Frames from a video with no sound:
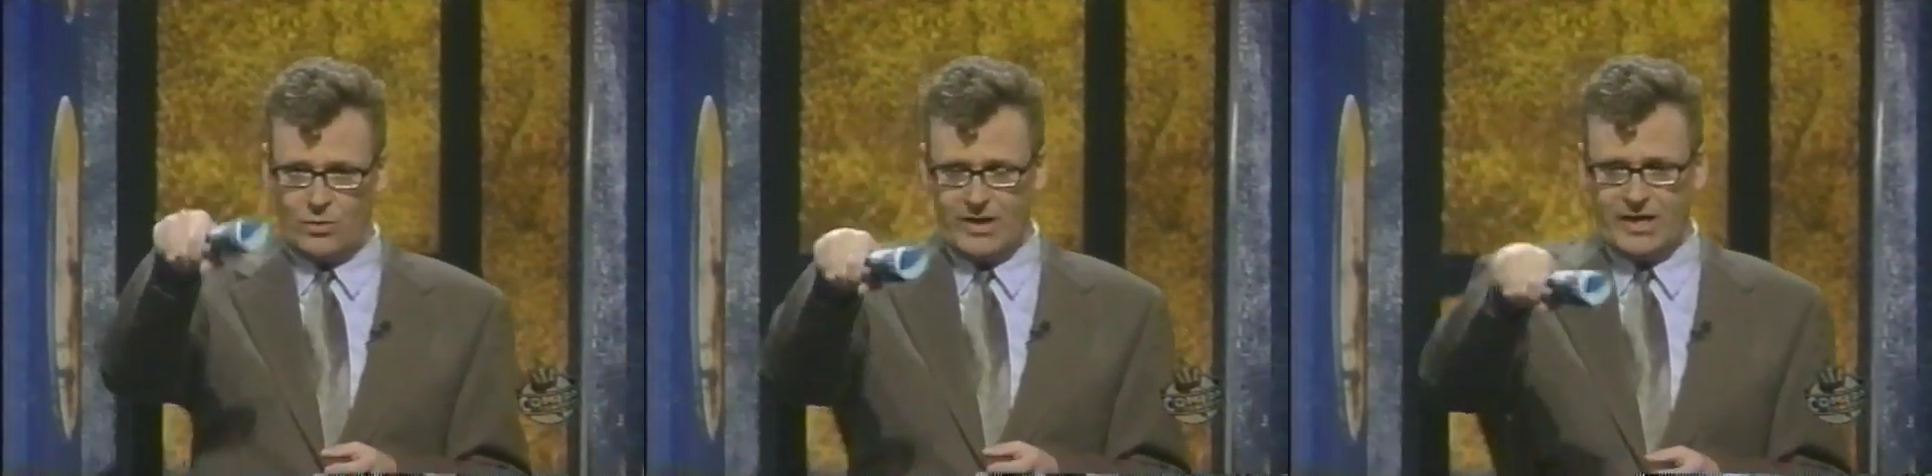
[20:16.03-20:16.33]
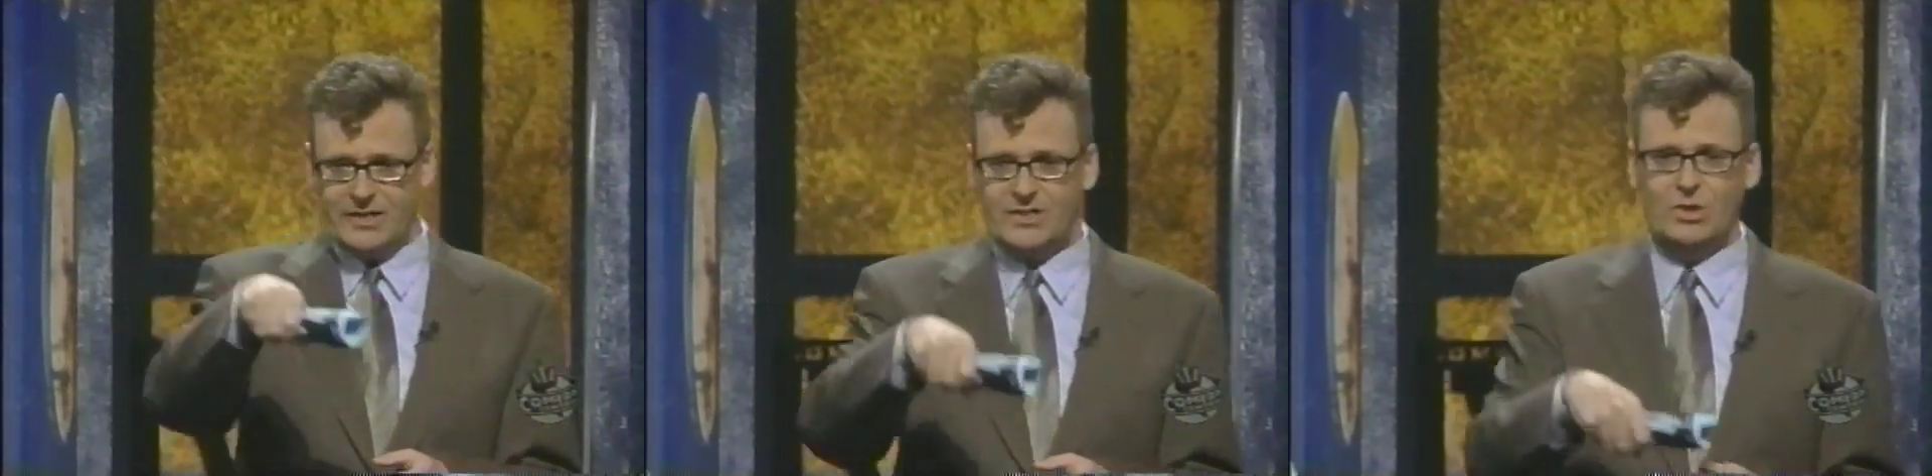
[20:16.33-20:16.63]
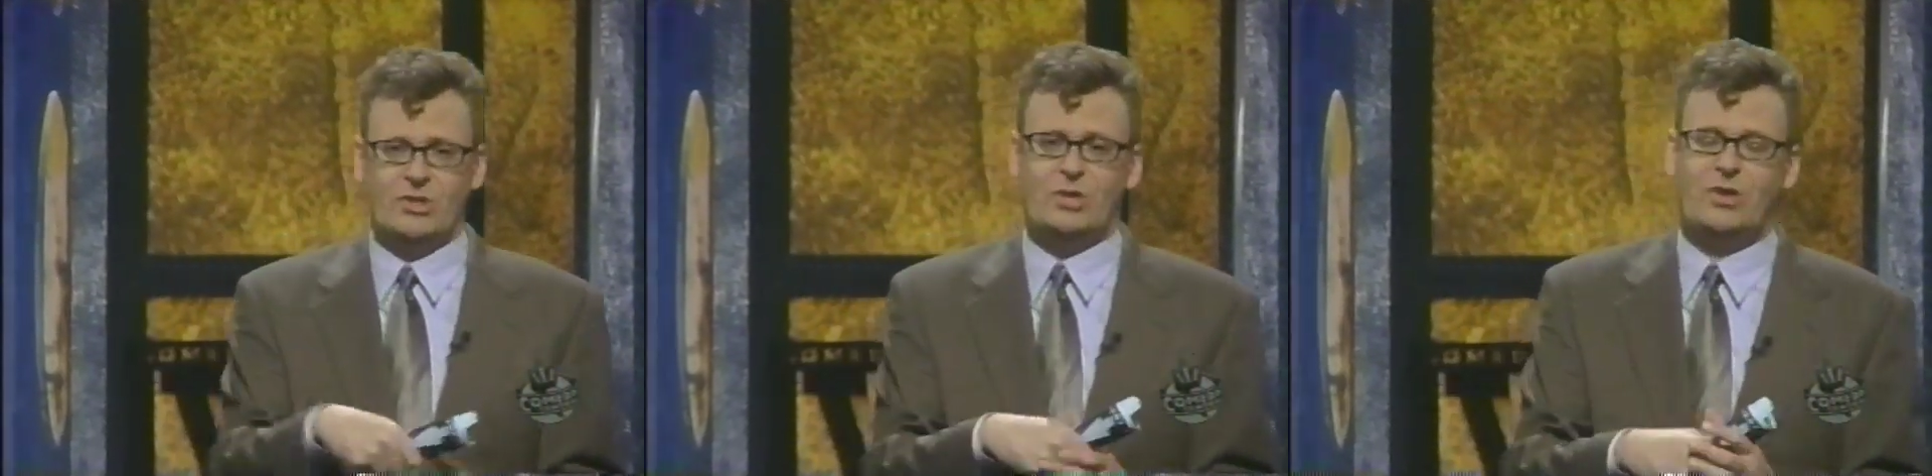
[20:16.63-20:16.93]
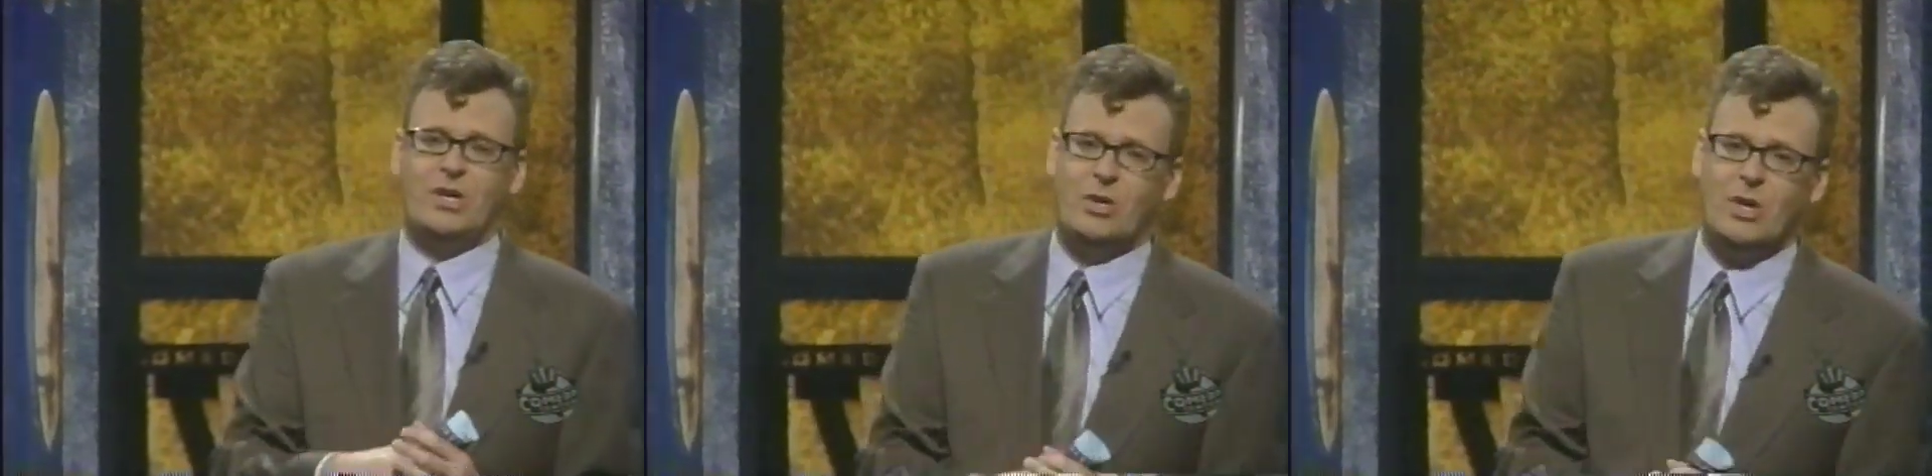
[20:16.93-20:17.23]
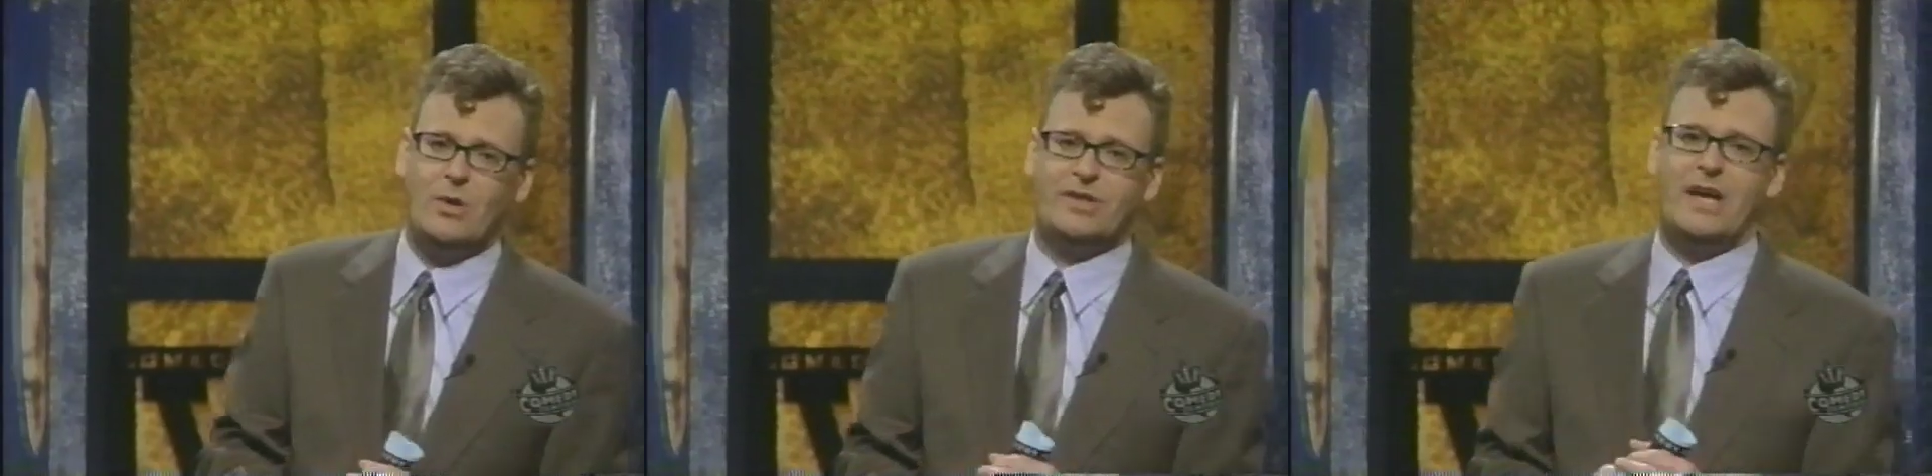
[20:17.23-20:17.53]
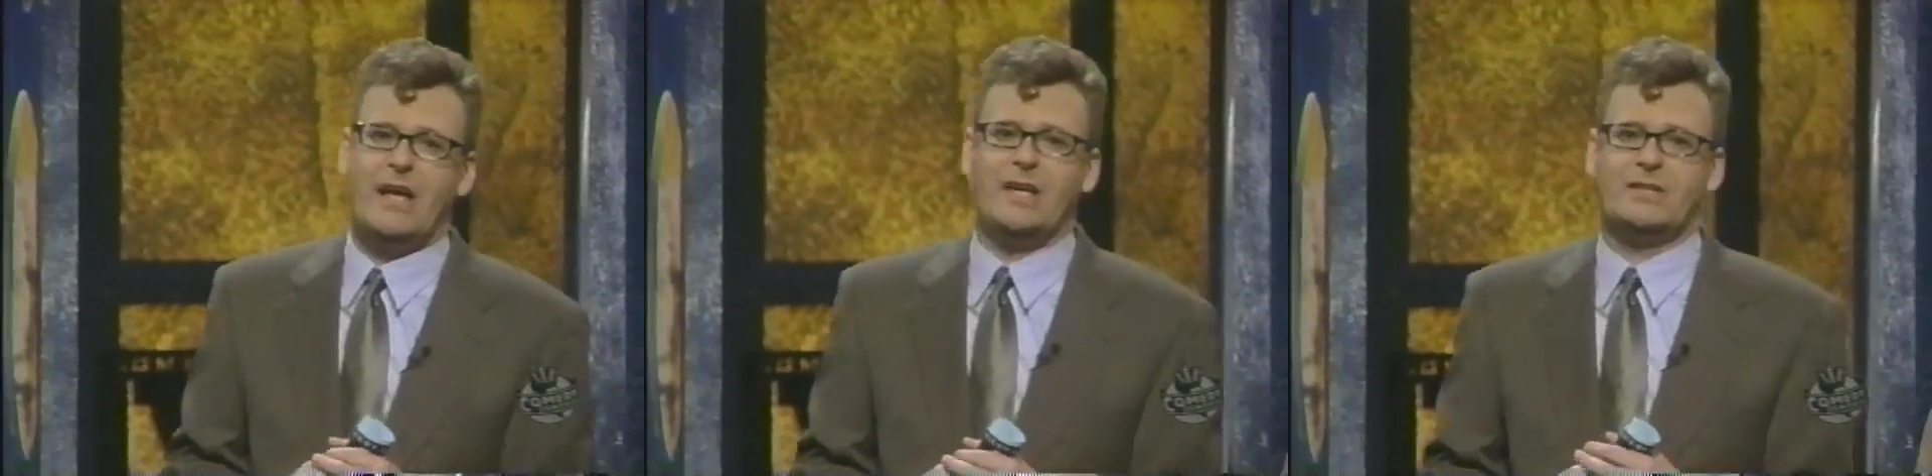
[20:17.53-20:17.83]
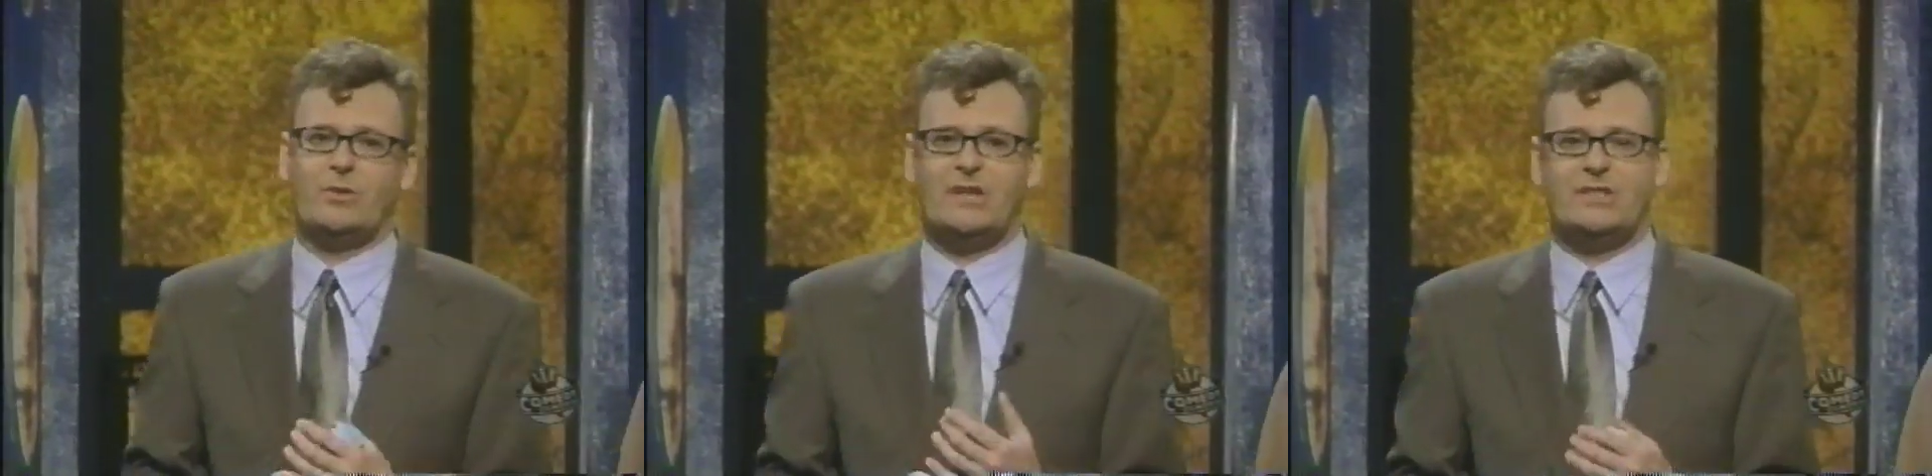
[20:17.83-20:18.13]
Ring in as soon as you think you know what that
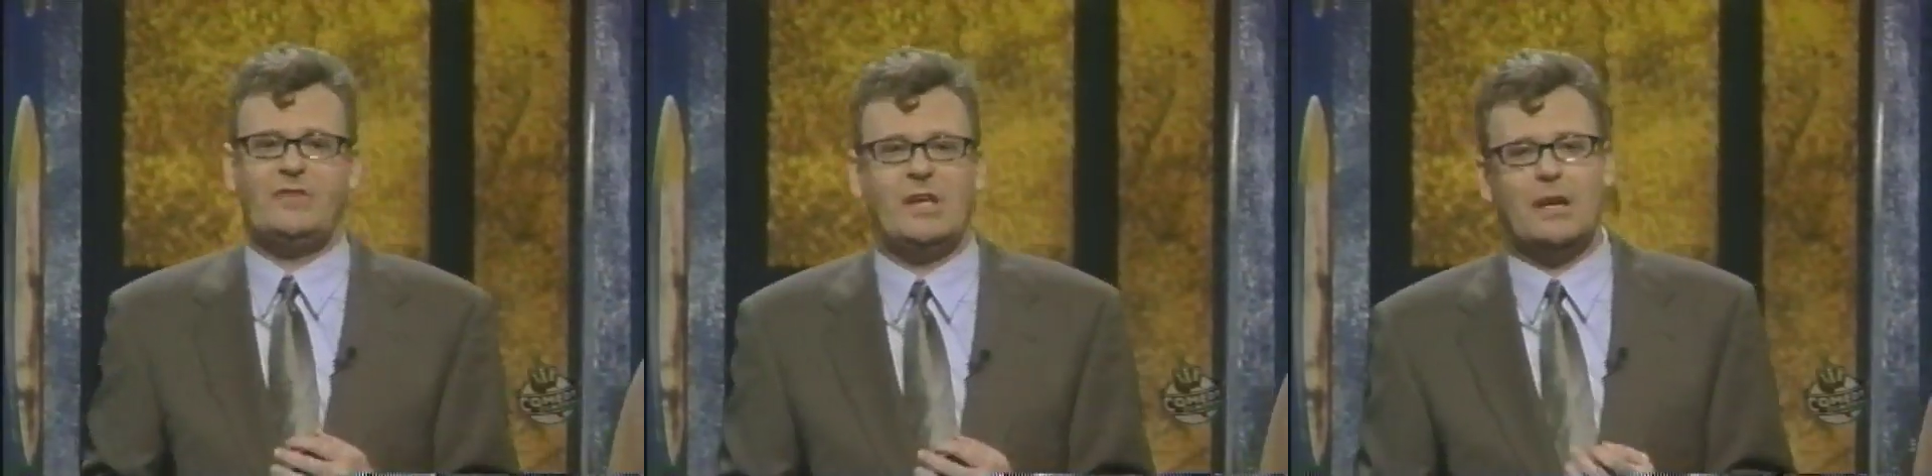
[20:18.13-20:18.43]
answer is. If you